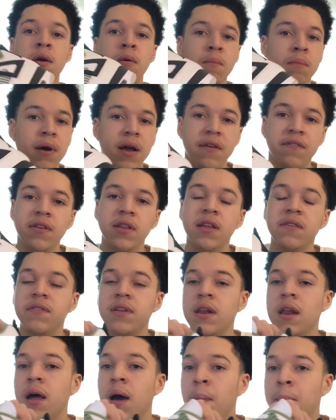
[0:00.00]
But if you live
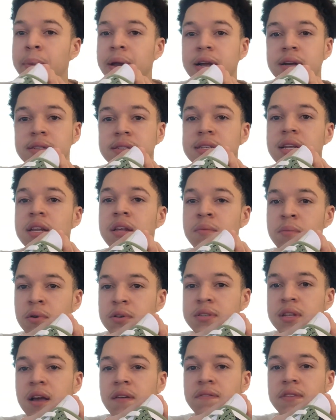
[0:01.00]
in a bigger city, you most
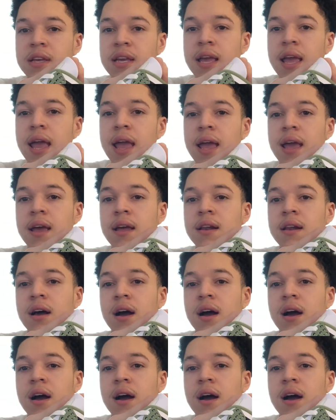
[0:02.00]
definitely can.